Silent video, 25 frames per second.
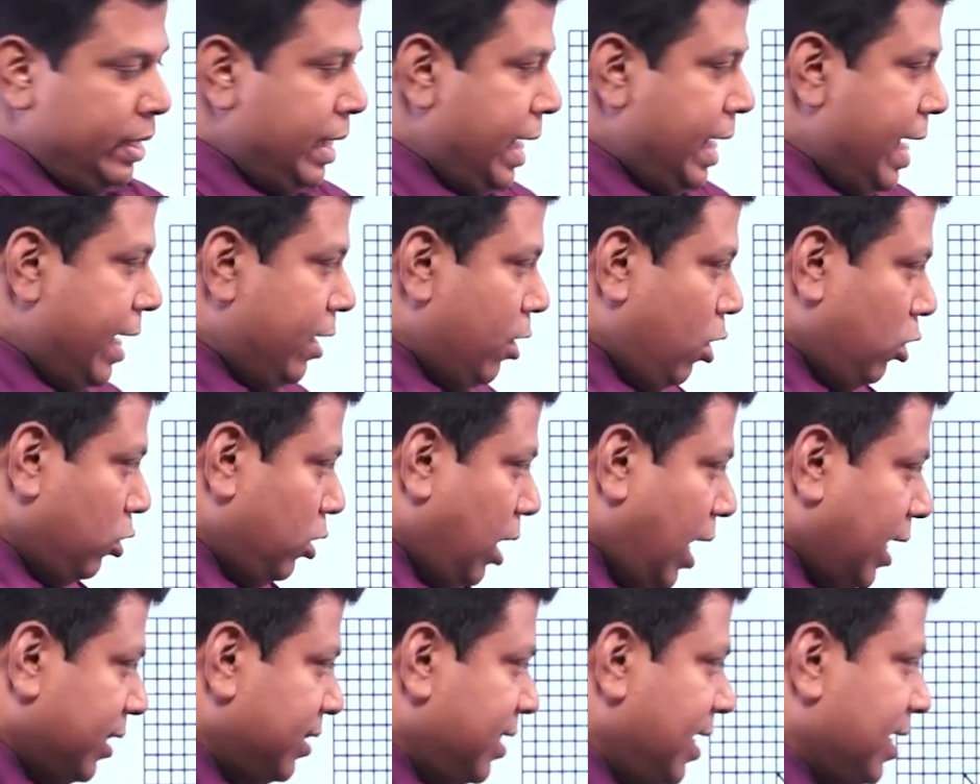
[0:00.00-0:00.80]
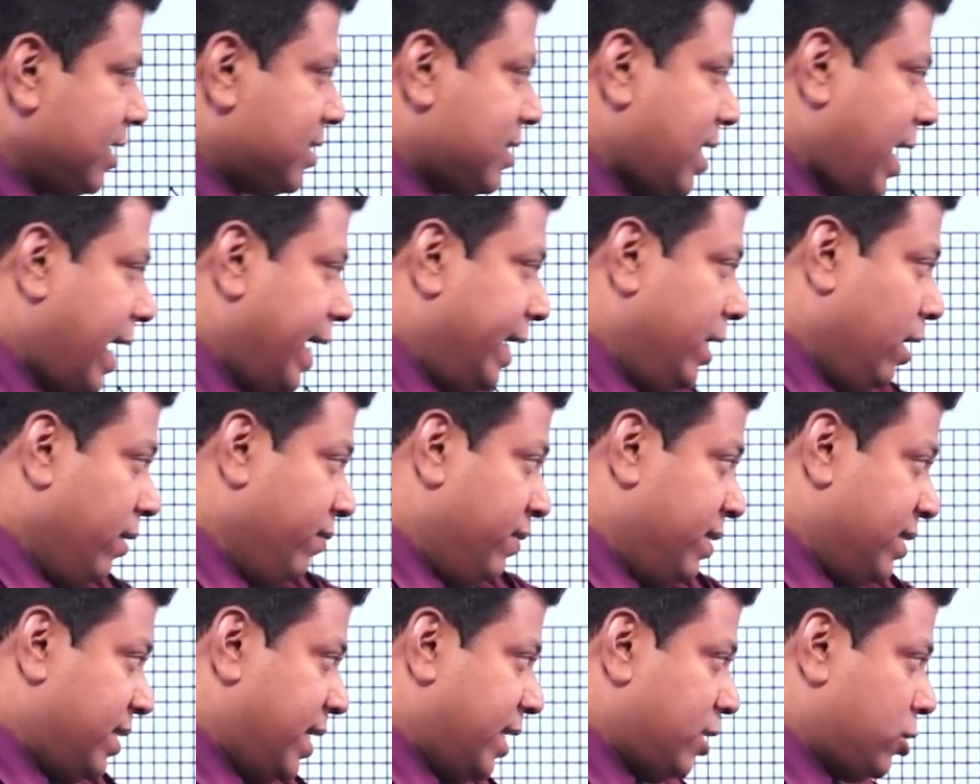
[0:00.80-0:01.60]
and on the other side of
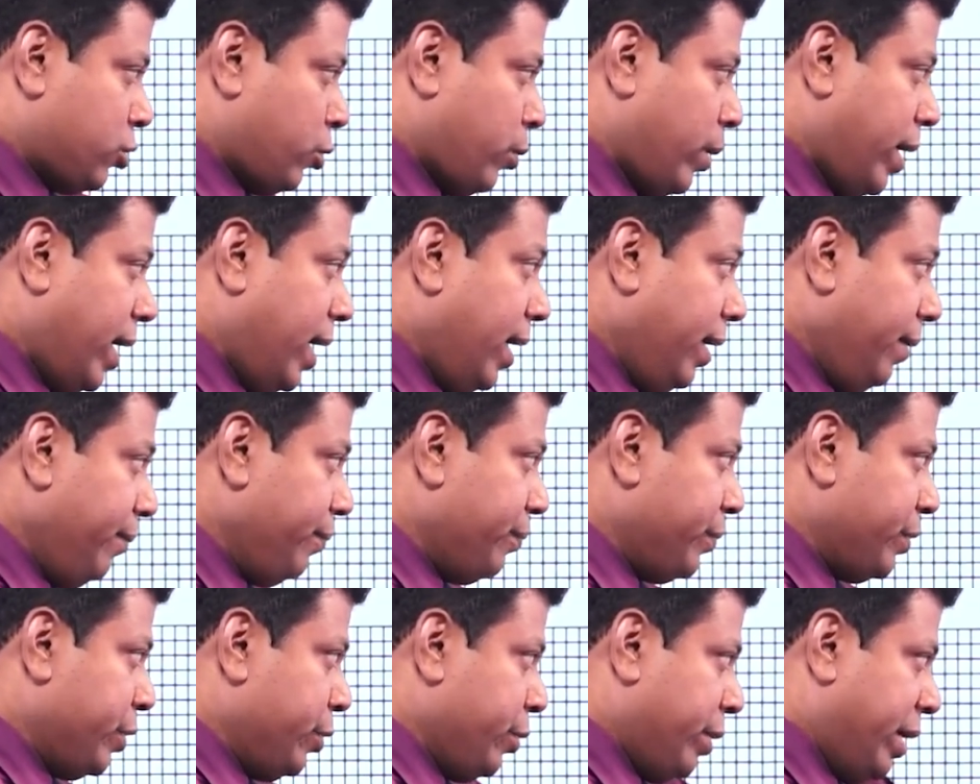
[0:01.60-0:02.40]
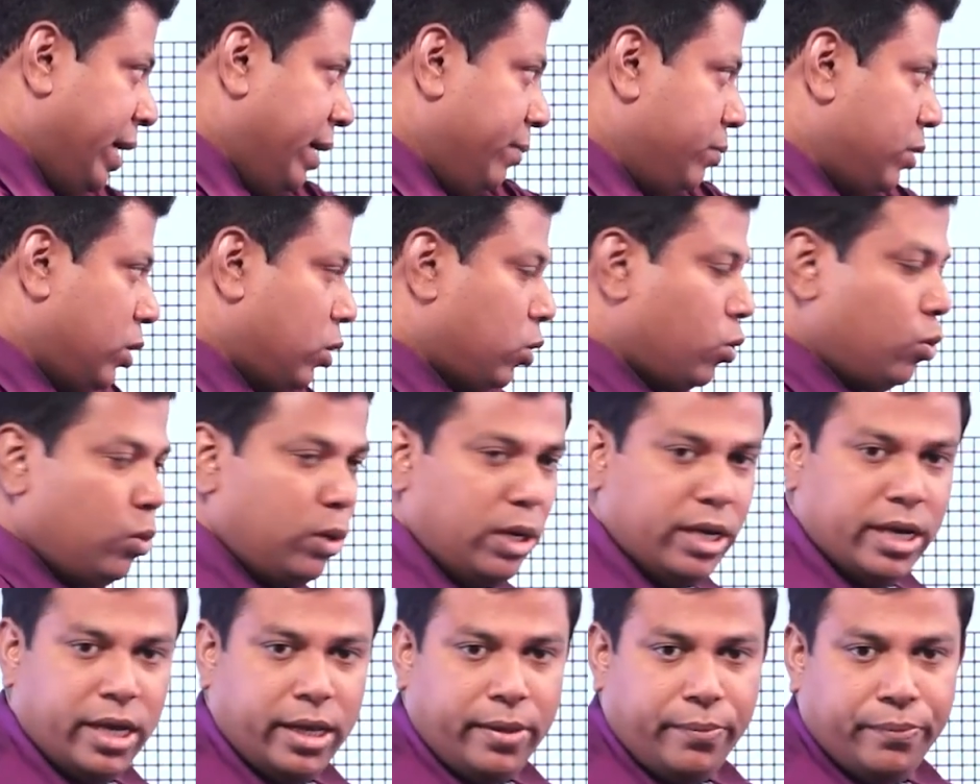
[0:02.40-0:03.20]
the set square, you keep the
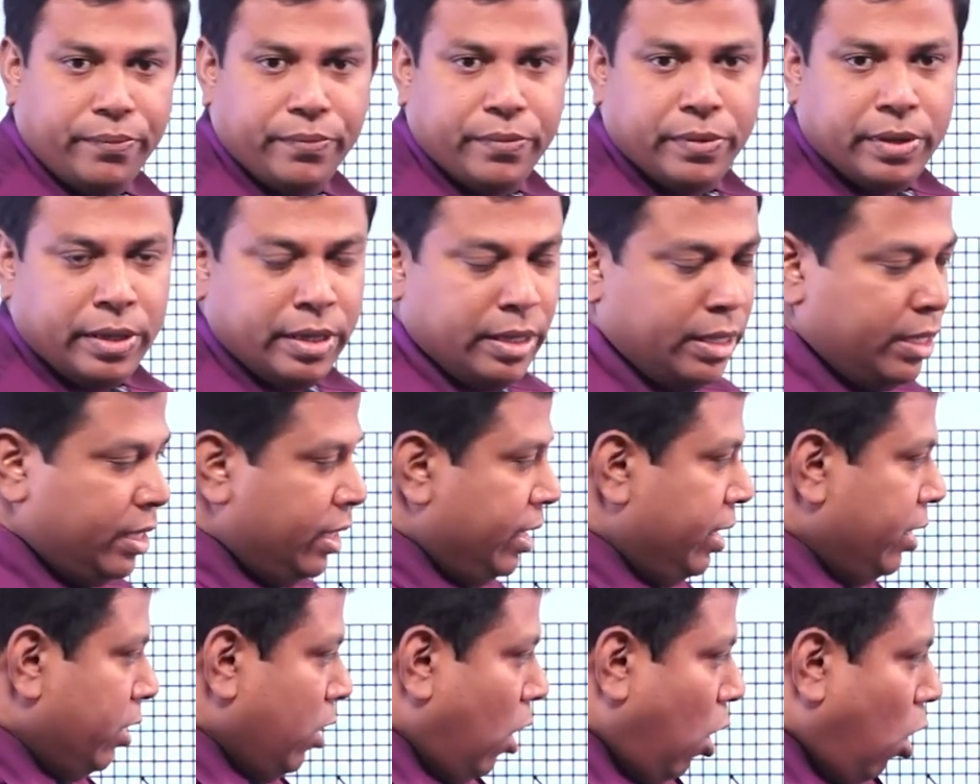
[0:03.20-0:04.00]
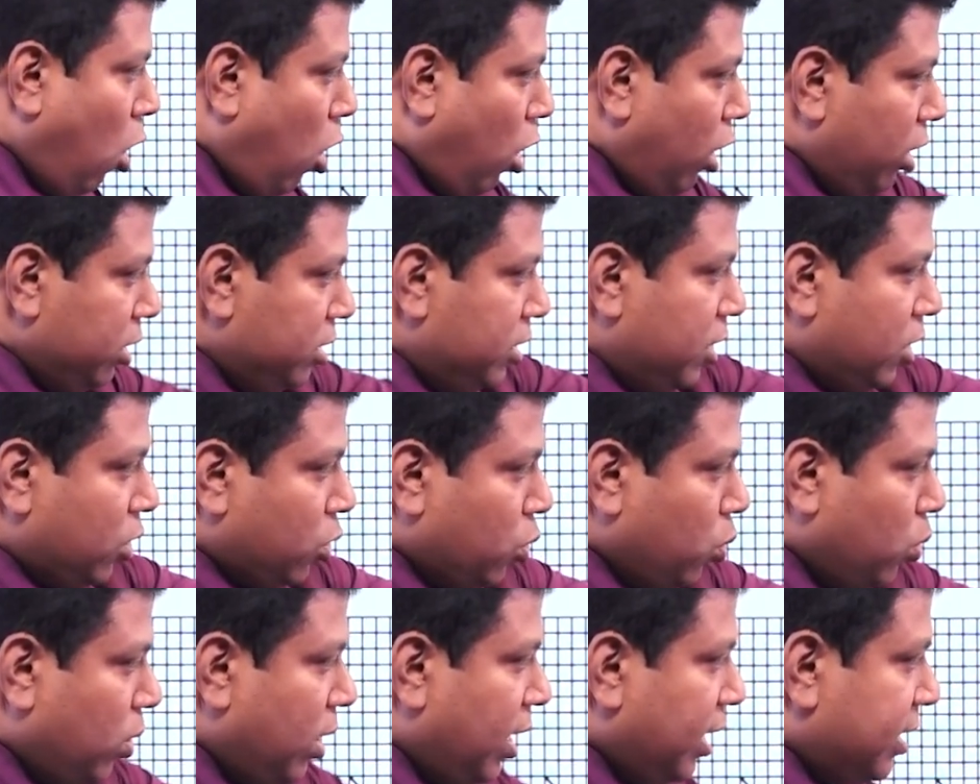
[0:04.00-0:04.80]
ruler. Hold the
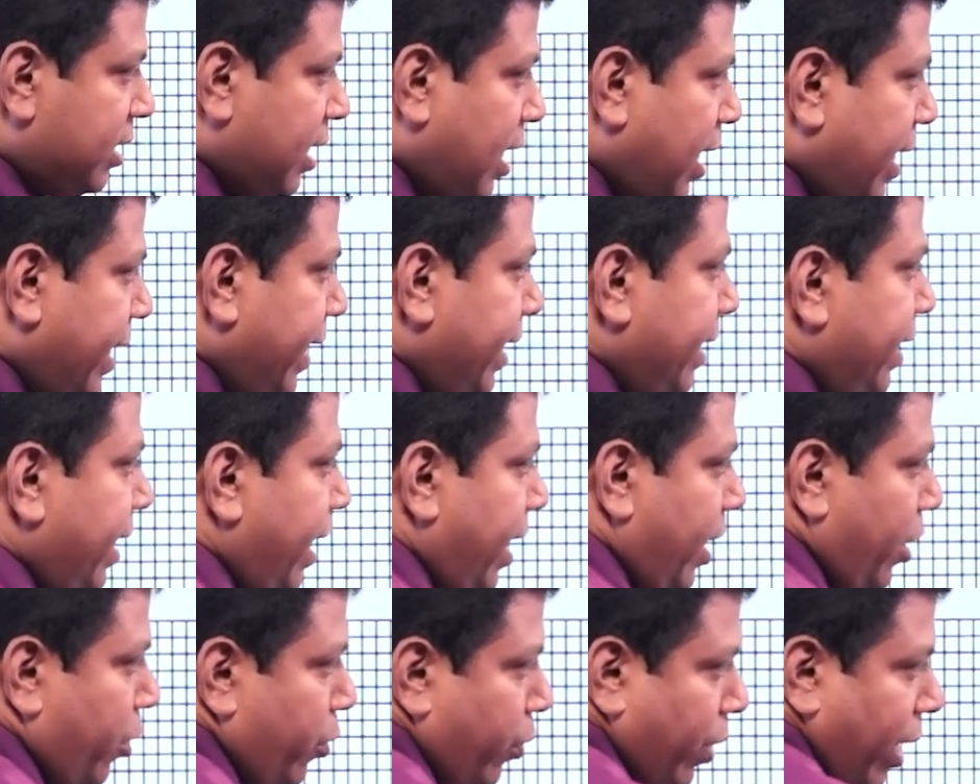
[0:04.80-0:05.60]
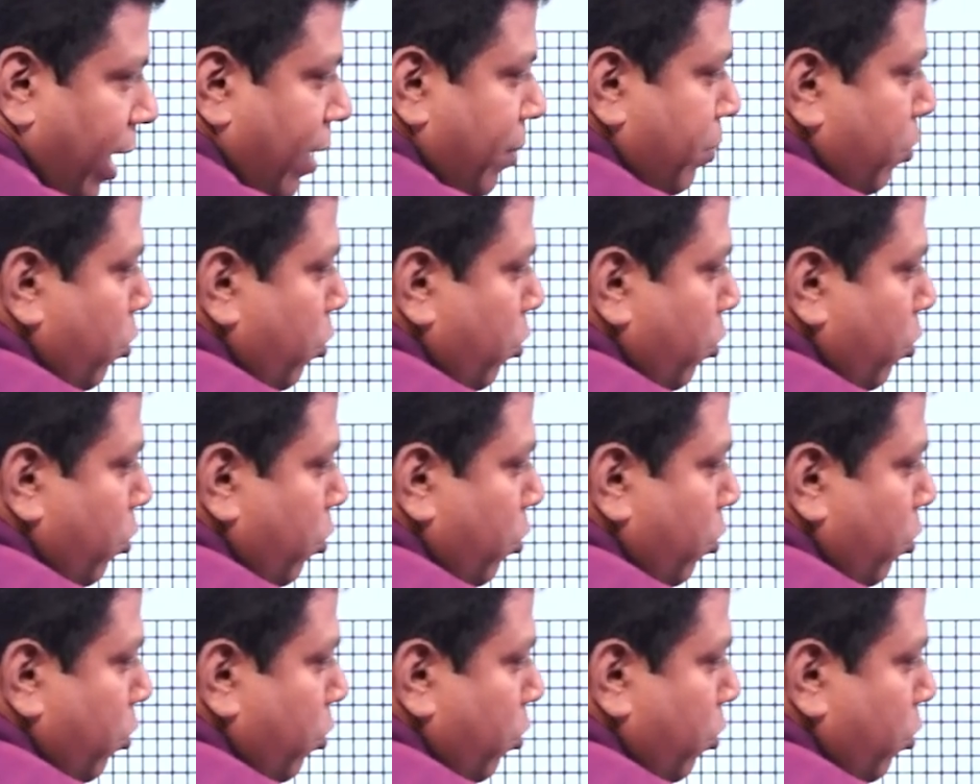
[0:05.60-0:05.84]
ruler tight and you can